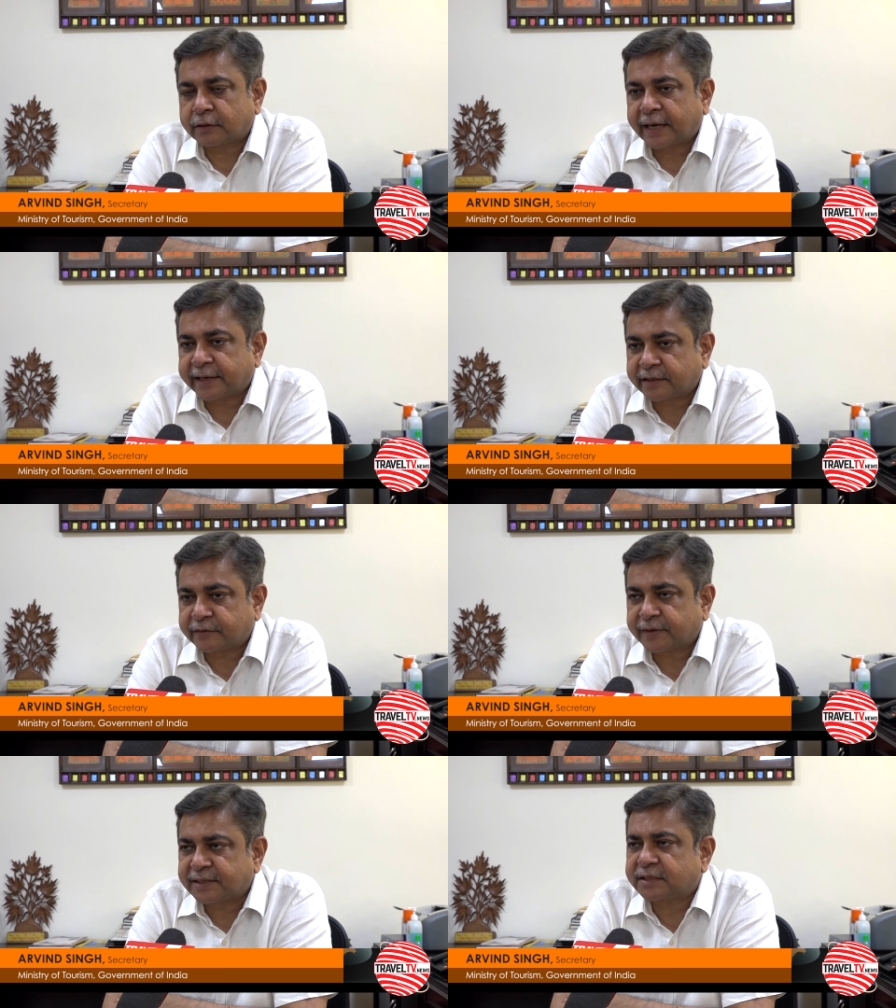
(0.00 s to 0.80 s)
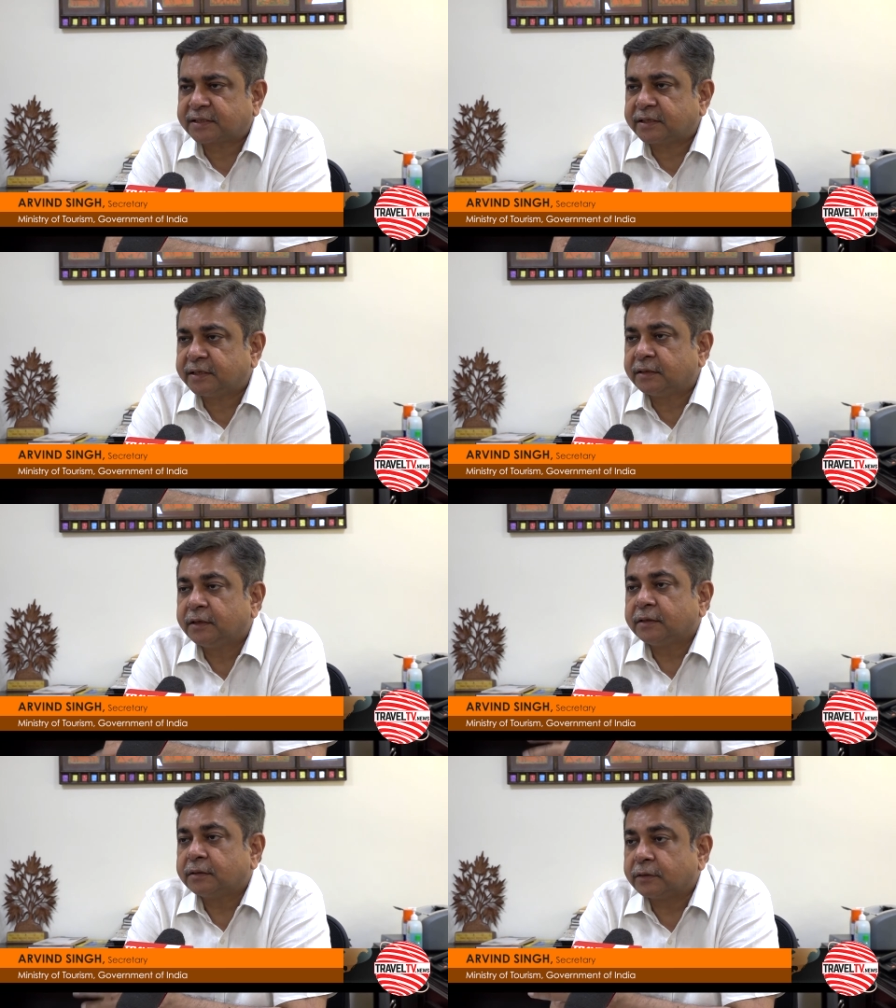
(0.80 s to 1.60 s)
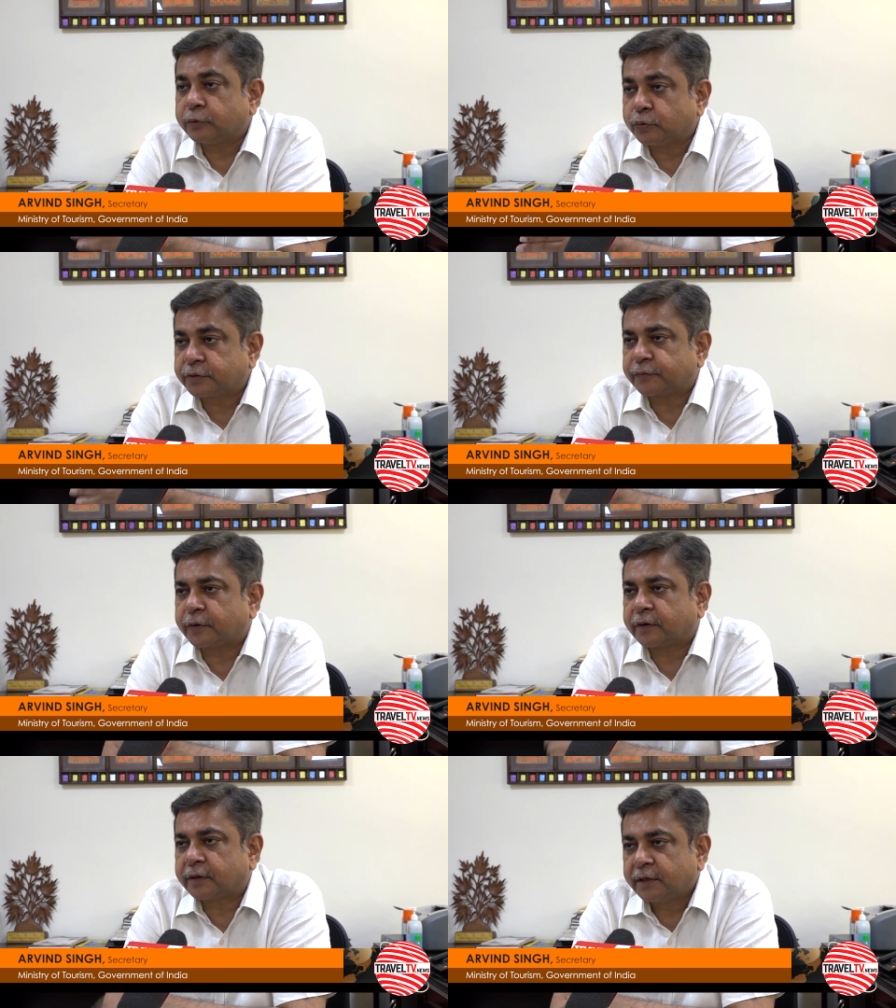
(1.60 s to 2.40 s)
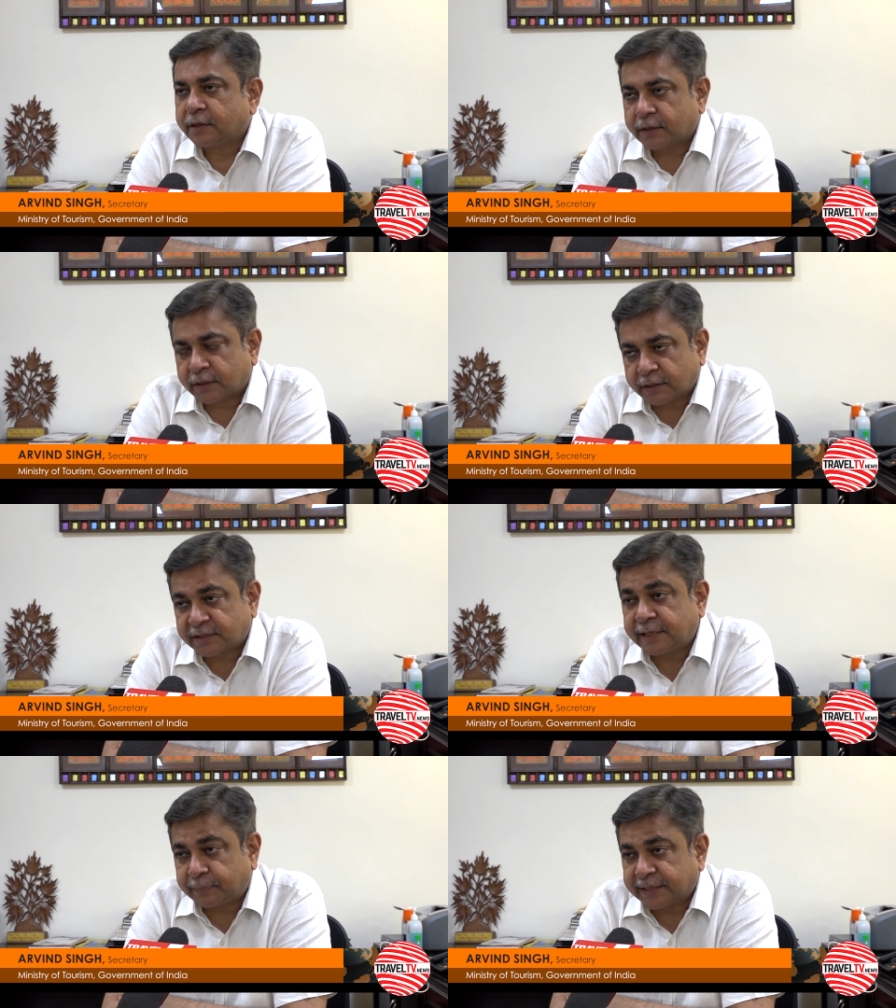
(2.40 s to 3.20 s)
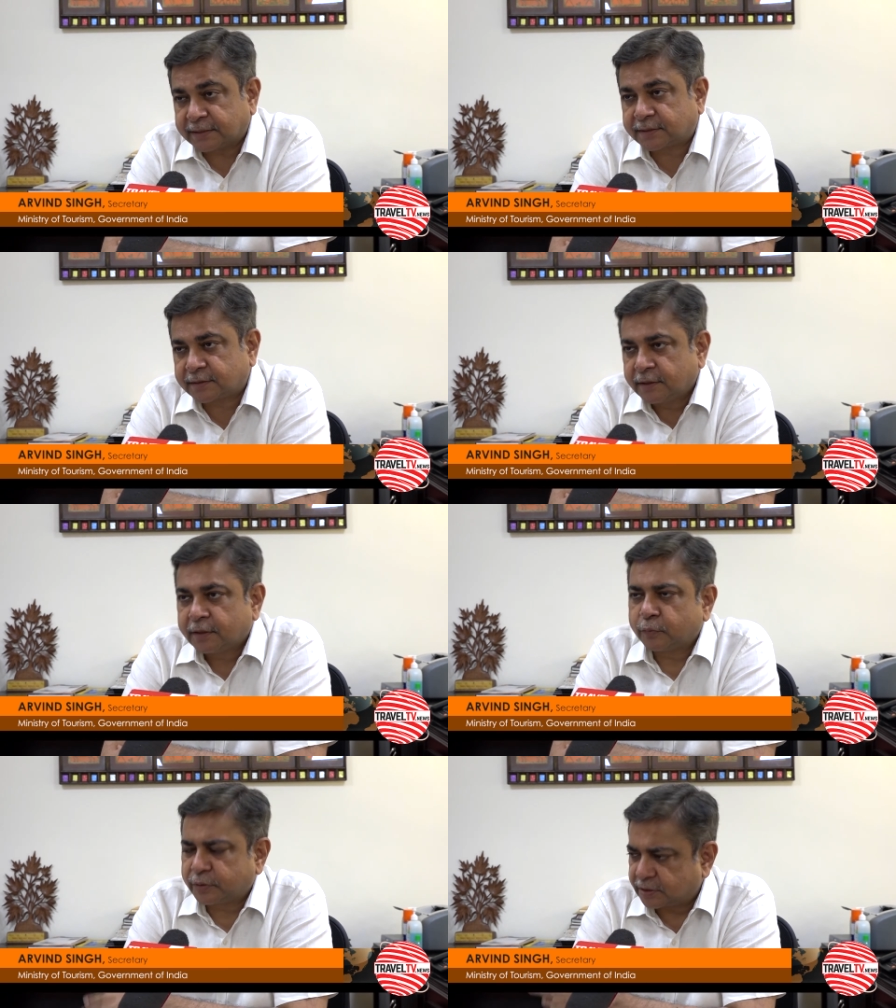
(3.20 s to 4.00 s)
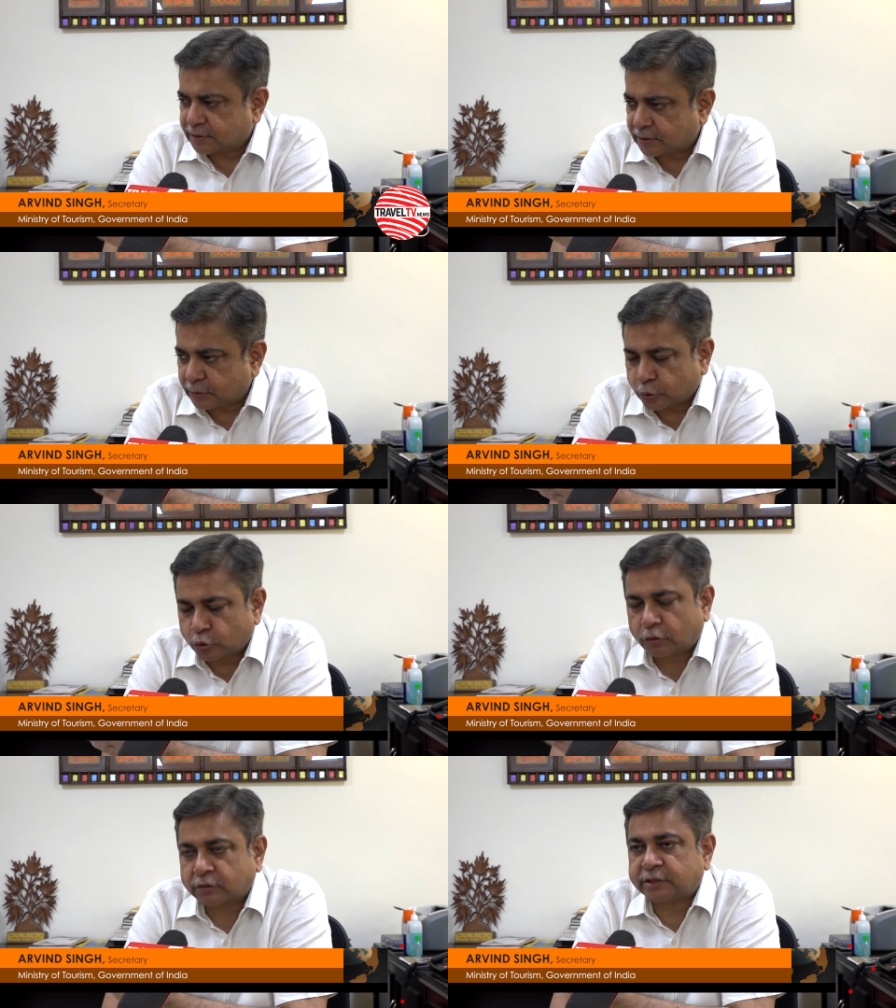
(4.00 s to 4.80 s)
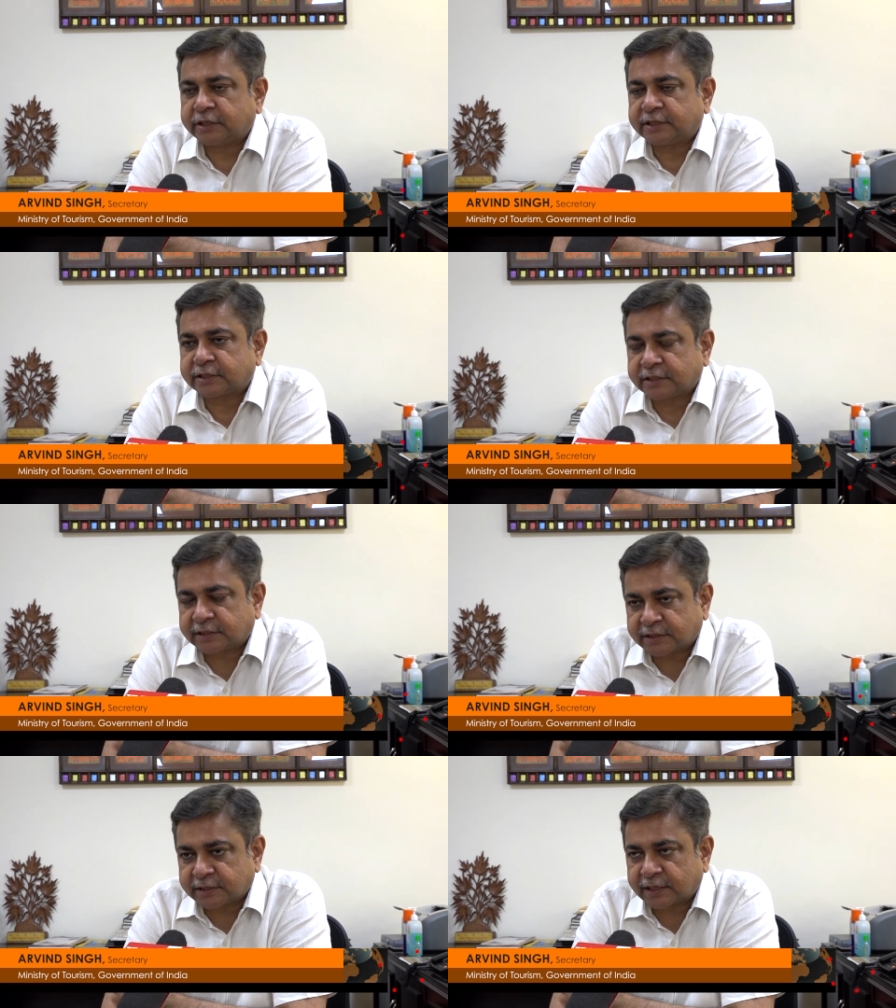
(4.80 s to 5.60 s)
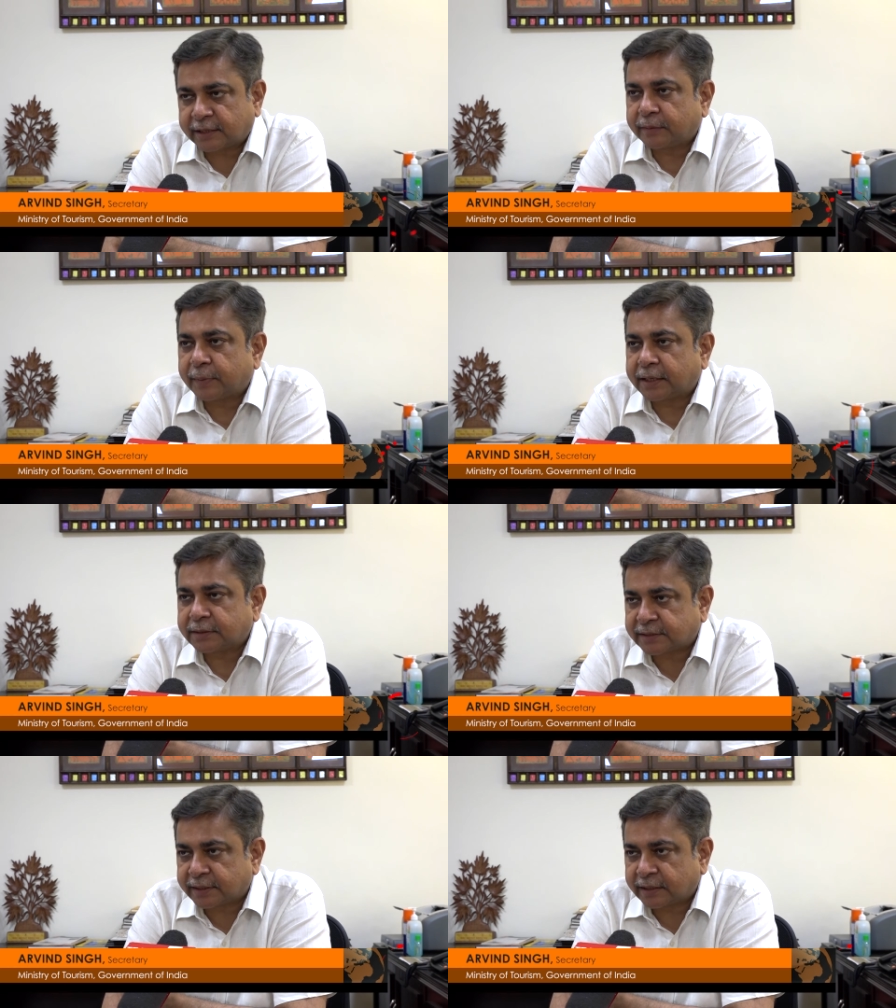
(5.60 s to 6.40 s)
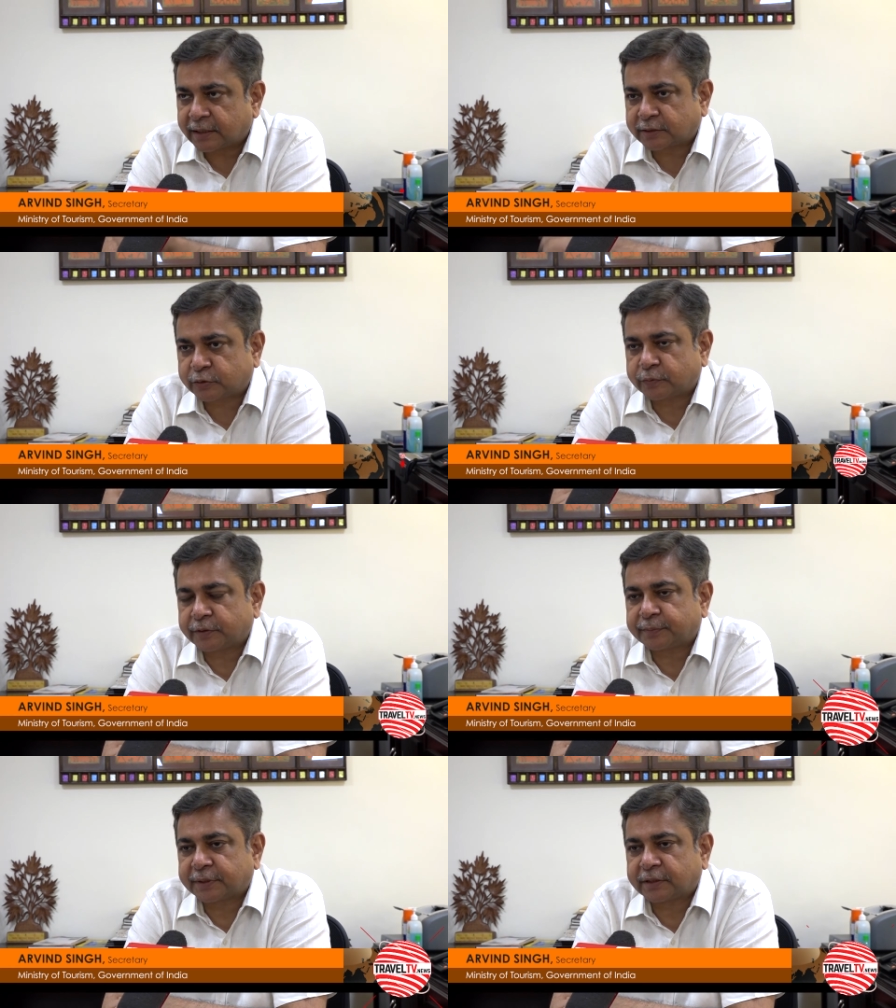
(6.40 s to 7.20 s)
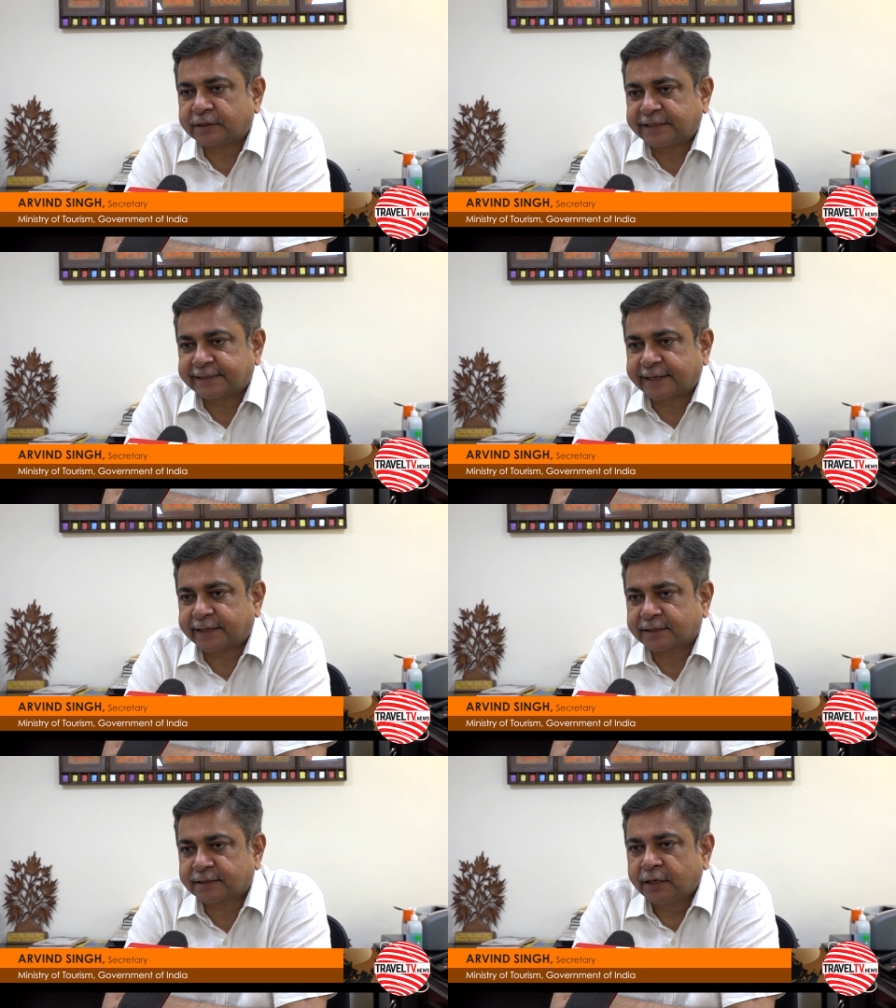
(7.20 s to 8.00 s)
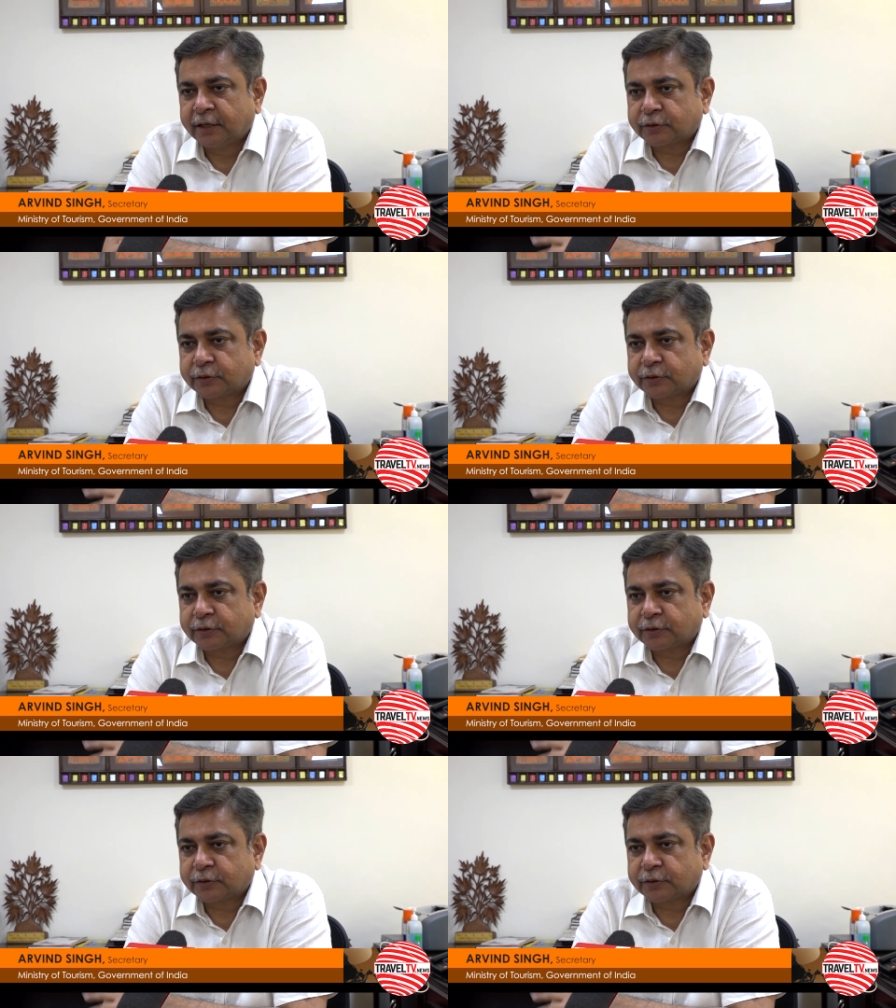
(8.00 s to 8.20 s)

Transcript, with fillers: identified 16 routes for uh, seaplanes which is in the northeast, it is in Andamans and in Lakshadweep and in these areas.